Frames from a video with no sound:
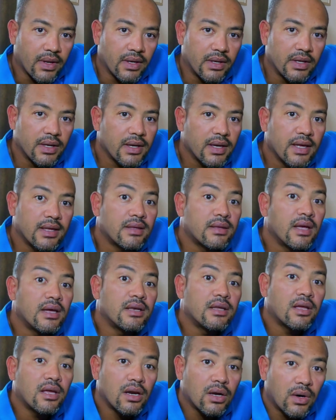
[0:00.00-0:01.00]
You get
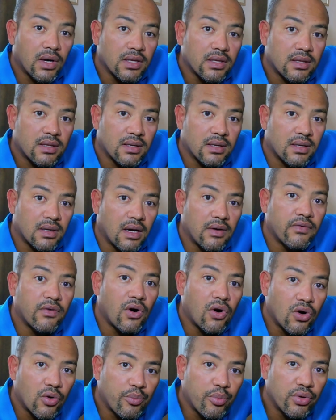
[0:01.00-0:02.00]
ten kilowatt of
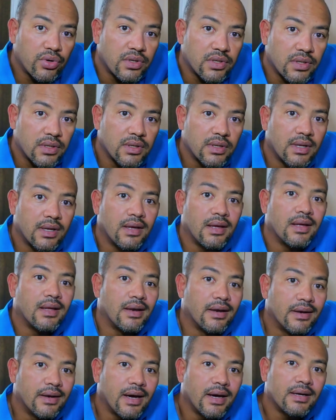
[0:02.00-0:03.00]
output
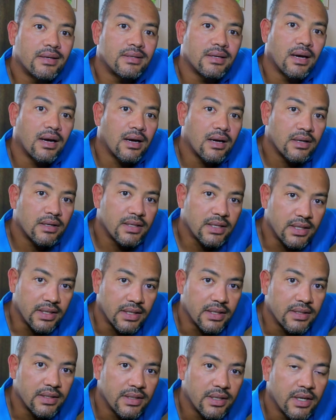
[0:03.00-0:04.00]
night or
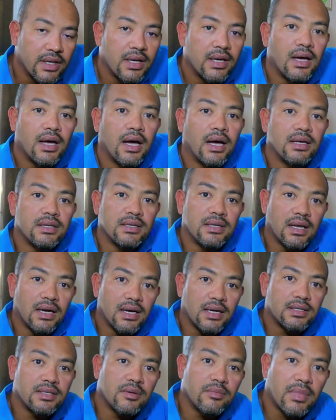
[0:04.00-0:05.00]
day. As
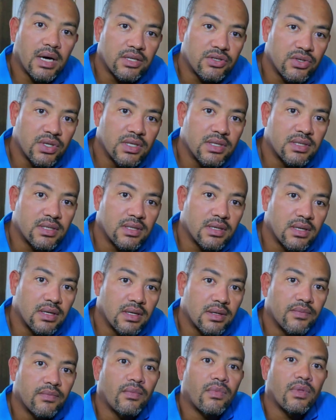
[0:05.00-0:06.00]
long as your batteries
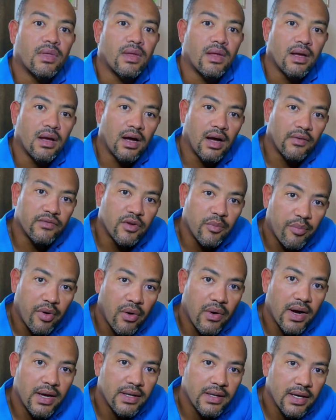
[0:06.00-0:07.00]
have the
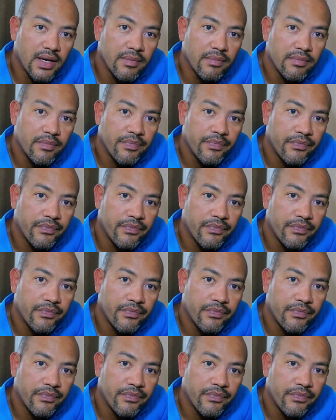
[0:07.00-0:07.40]
power in them,